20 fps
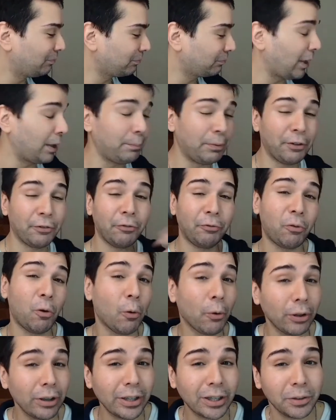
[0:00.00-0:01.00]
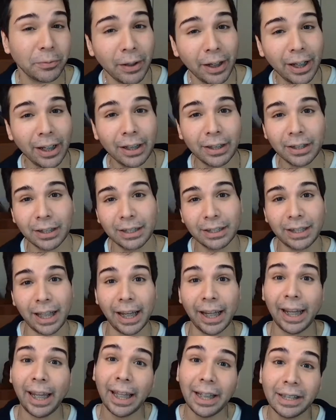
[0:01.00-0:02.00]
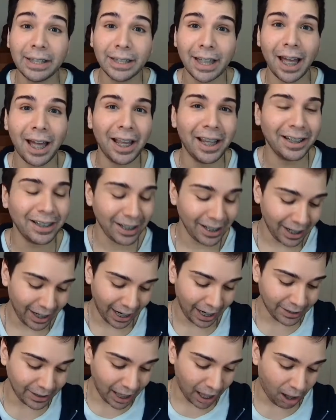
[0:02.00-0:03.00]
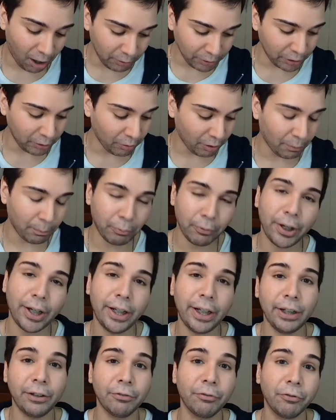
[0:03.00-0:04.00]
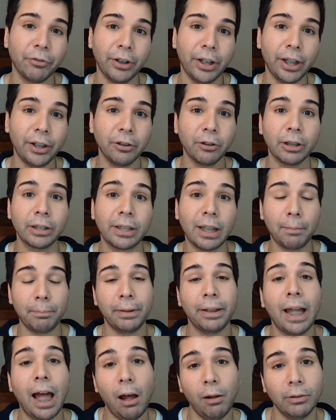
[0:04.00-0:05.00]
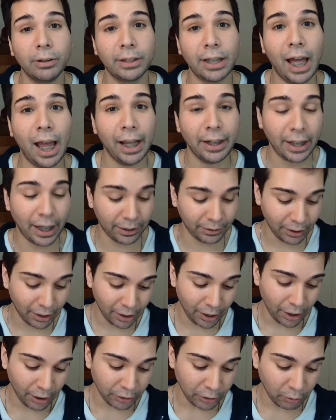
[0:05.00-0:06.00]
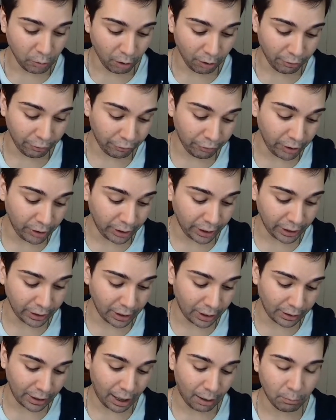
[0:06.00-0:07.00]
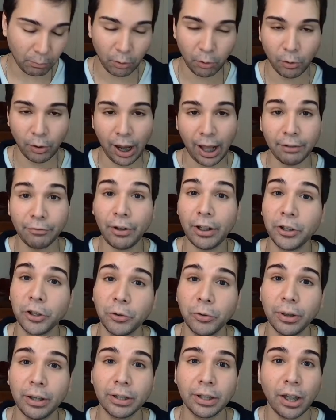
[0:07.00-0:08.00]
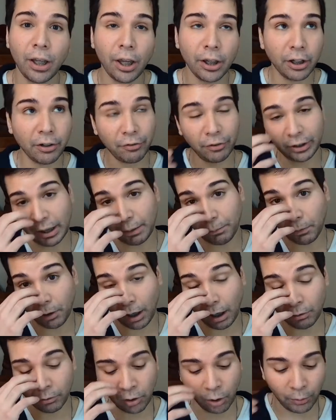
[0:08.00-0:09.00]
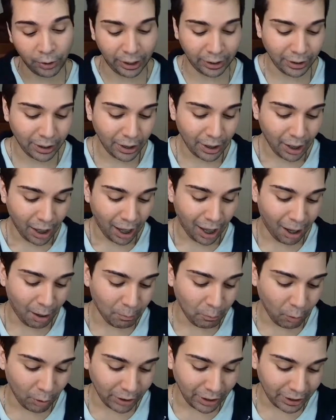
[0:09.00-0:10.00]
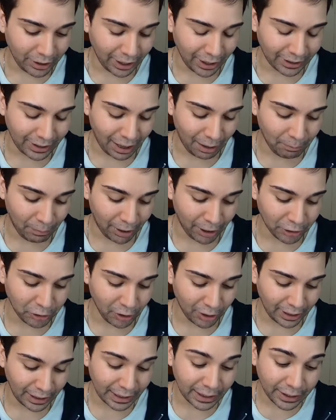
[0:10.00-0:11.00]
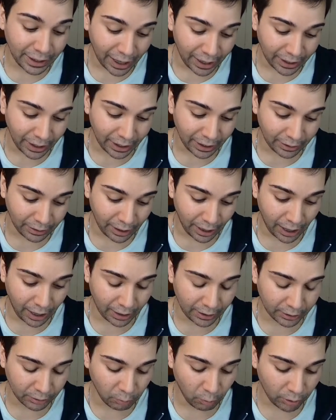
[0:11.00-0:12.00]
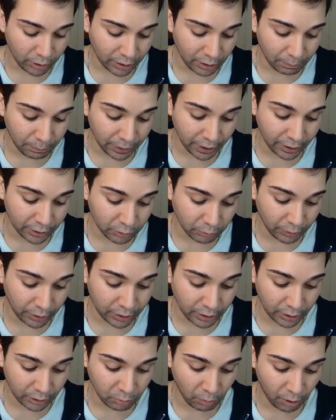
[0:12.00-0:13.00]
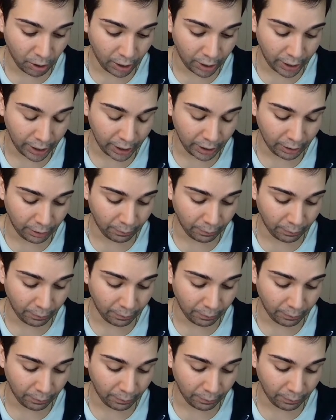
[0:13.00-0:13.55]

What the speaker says: maybe forced, right, to stay inside, and now you are breaking free and you're stepping outside, and you are feeling a lot more adventurous. You're feeling a lot more outgoing. One of the things that Metatron is stating as one of the biggest reasons why,